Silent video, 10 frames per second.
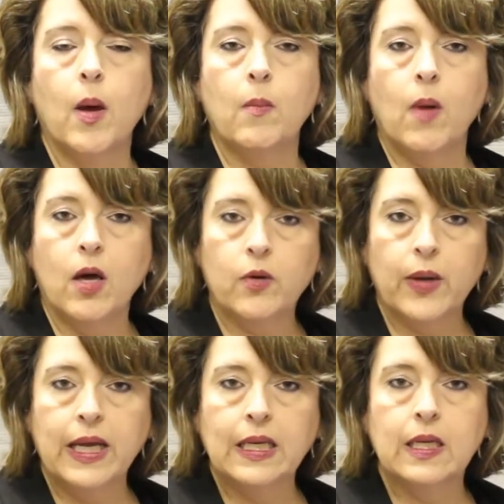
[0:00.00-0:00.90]

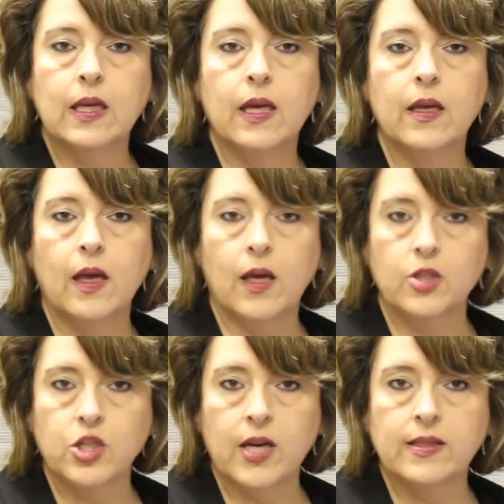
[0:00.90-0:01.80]
moderate,
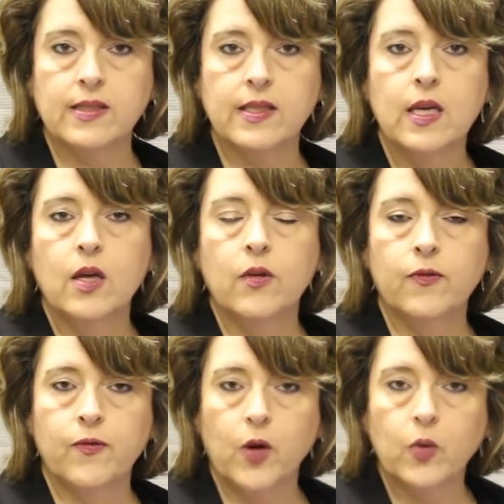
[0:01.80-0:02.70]
adjust,
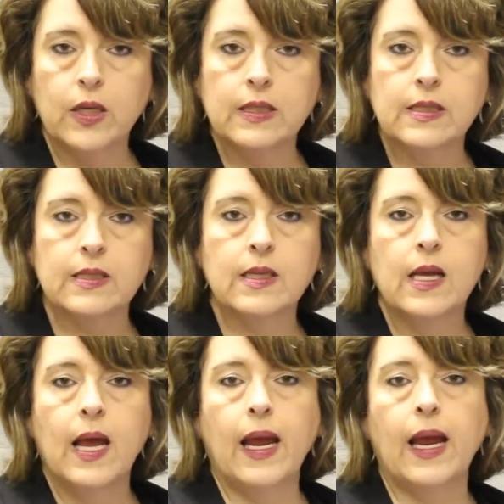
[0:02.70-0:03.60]
focus,
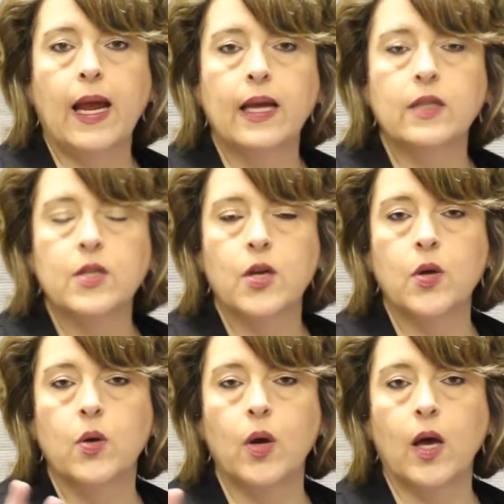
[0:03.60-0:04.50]
and
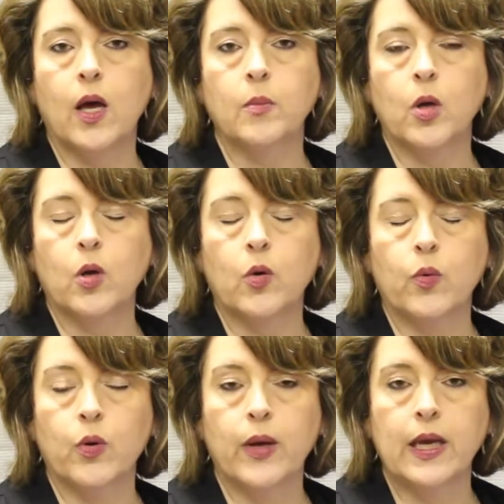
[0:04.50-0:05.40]

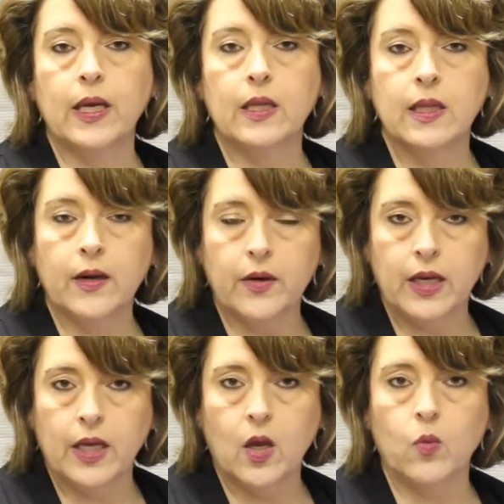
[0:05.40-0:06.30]
create
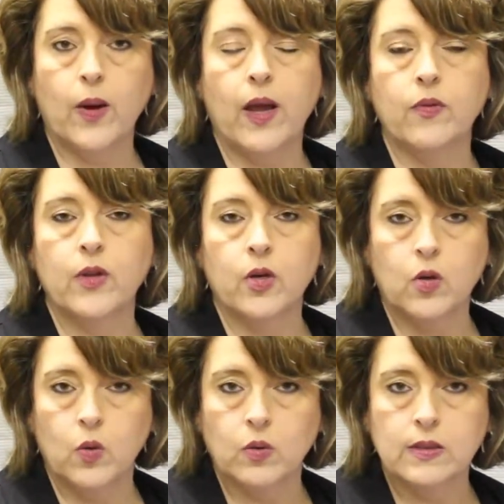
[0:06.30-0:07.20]
clarity around their
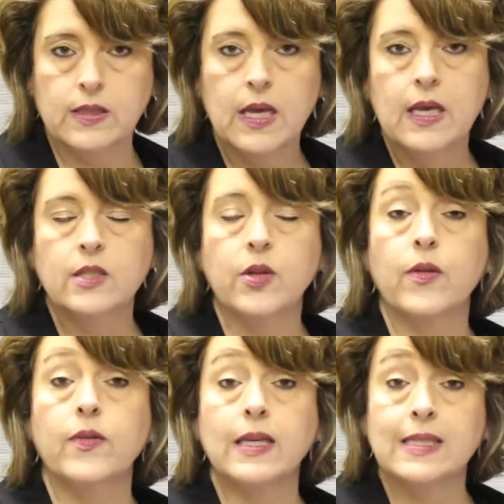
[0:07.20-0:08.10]
goals so
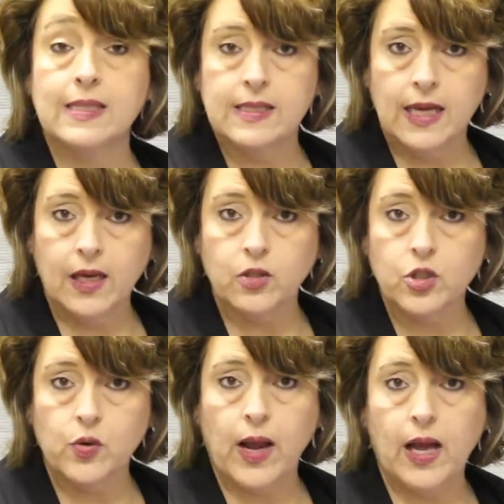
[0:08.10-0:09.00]
that they stay on
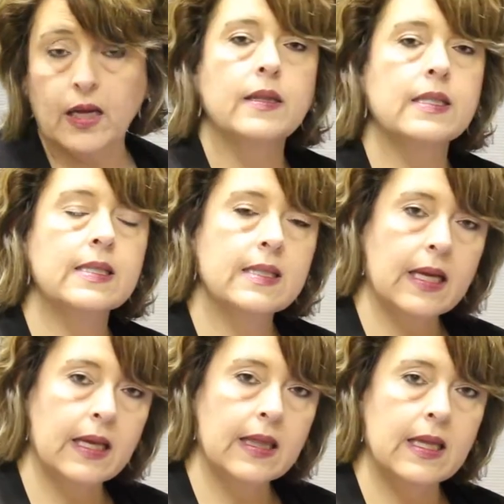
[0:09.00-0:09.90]
track. The
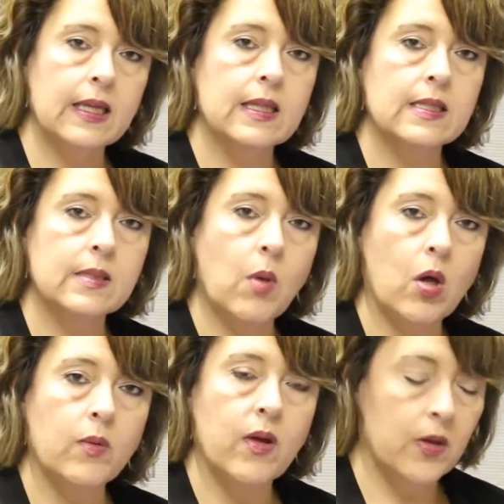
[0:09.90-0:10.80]
second thing that
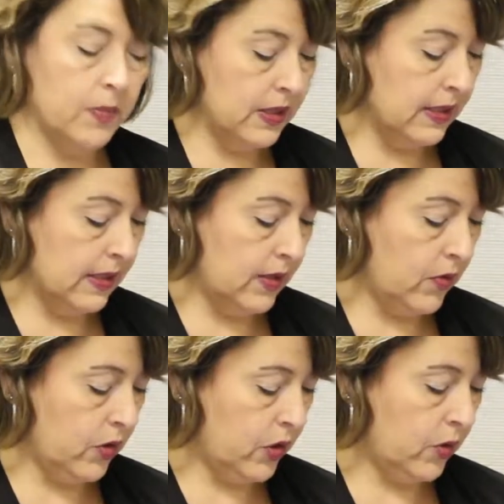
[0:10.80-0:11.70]
small business
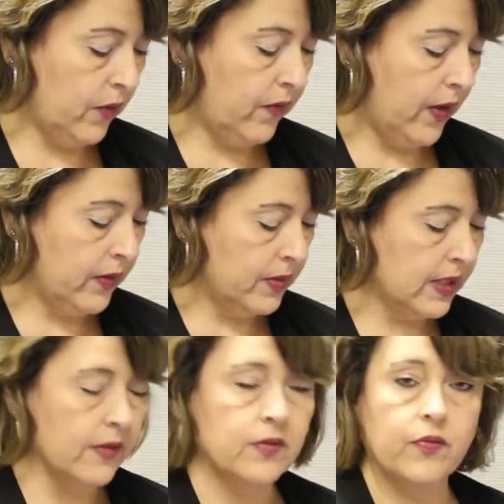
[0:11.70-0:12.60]
owners who have found
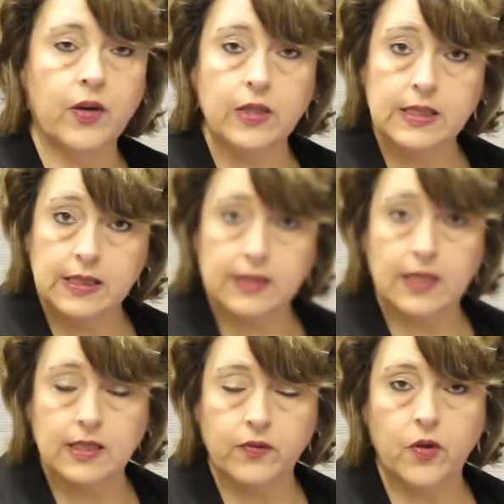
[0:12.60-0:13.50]
themselves very
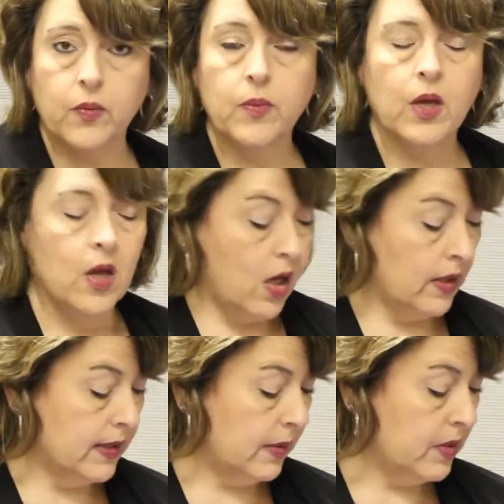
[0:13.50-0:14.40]
successful
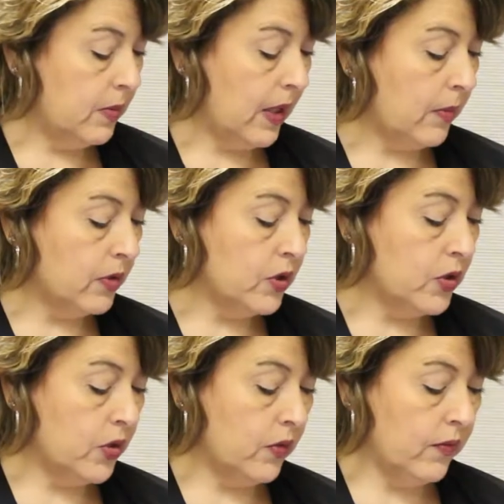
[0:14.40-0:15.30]
seem to be able to
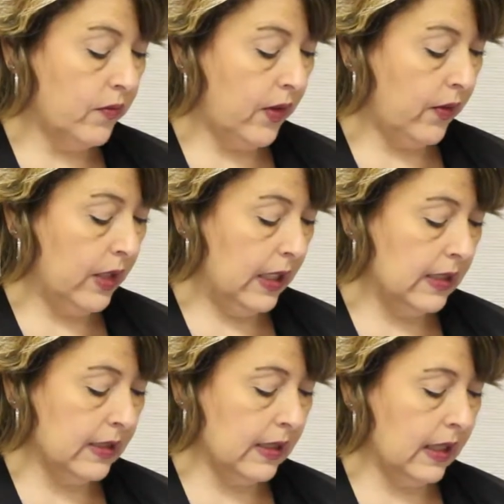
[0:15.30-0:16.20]
do very
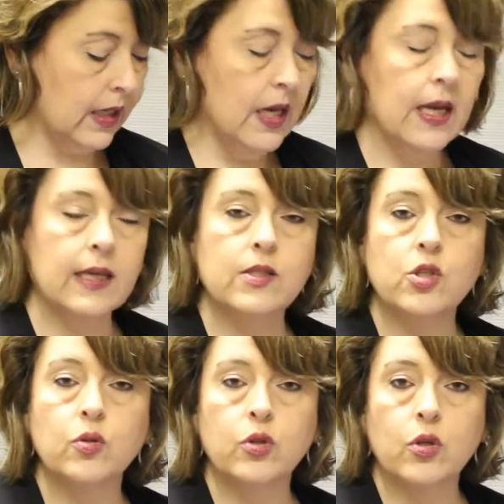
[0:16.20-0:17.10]
easily is
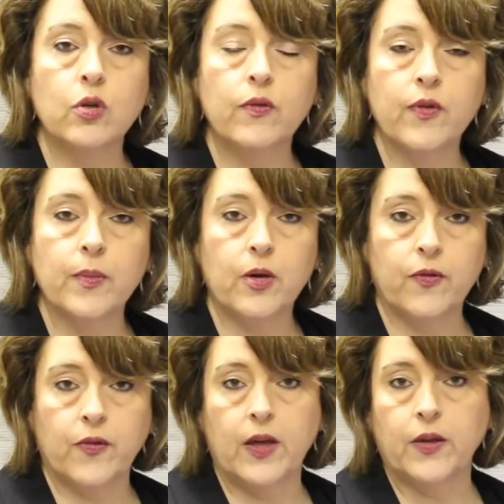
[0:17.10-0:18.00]
to learn from their
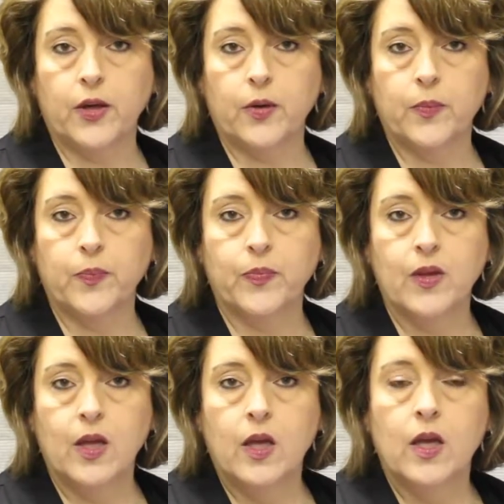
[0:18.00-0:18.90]
failure.
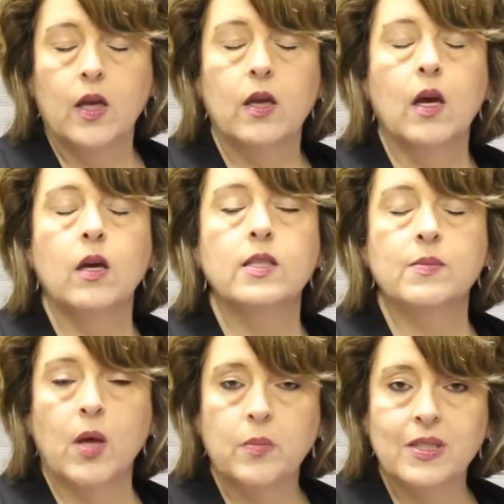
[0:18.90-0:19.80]

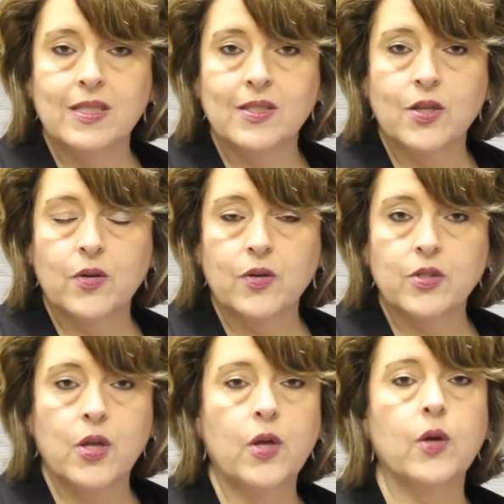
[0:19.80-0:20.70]
Small business
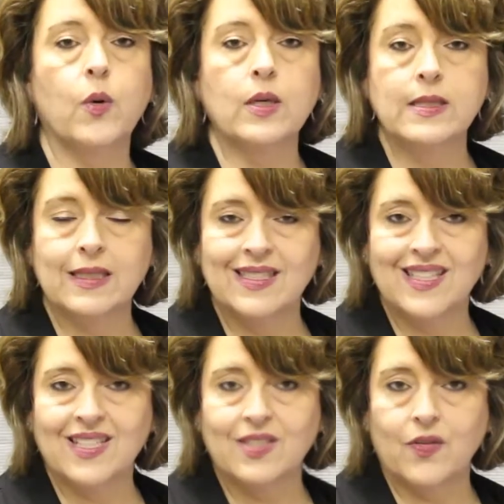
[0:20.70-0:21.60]
owners who are
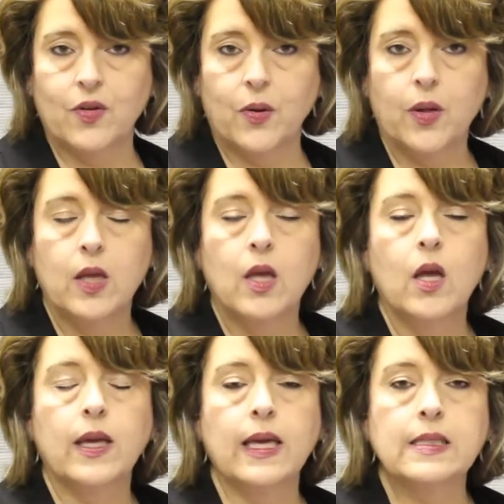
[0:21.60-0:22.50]
successful
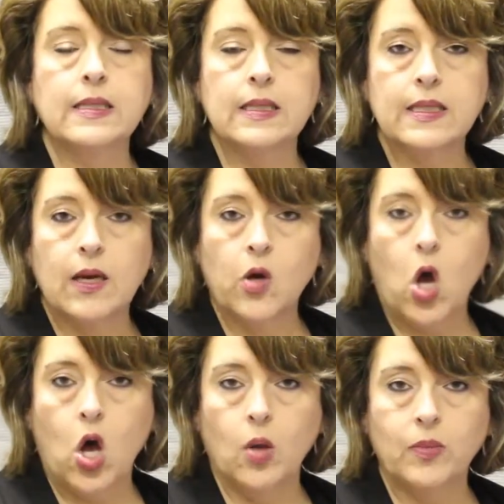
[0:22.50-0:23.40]
can sit down
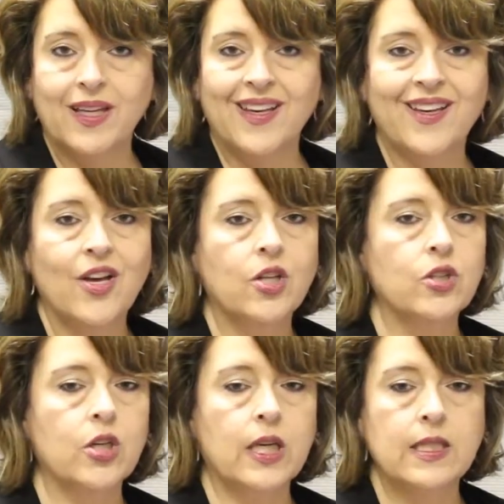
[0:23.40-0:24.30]
calmly,
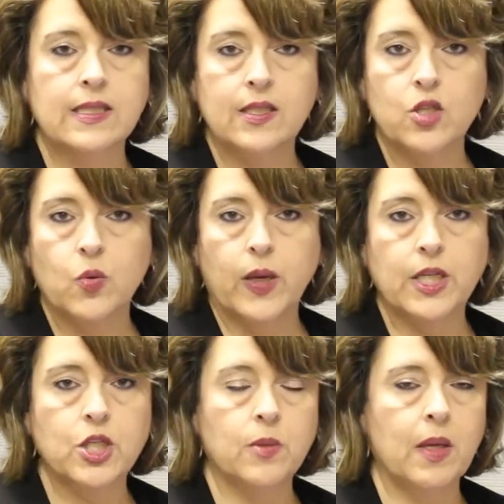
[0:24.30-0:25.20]
look at a
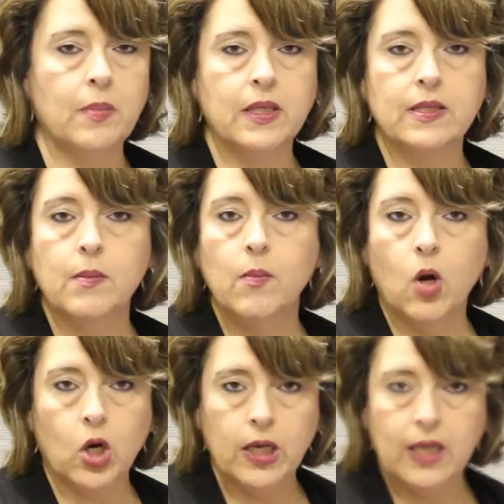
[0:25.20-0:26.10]
situation, maybe it's a
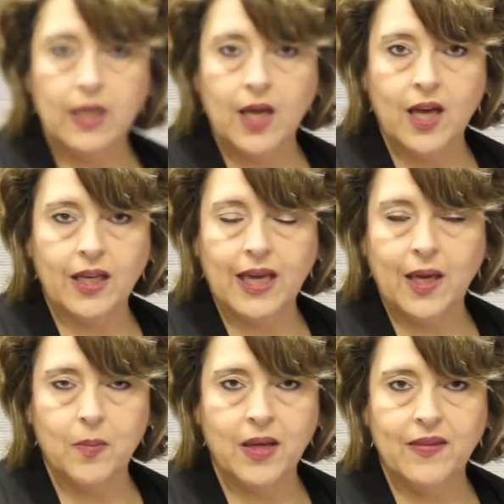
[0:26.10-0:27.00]
marketing
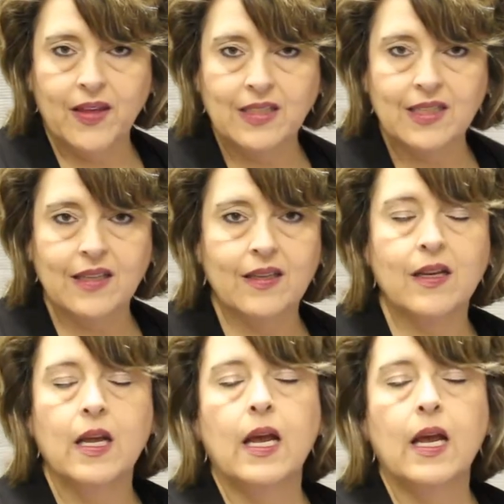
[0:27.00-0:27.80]
campaign they did,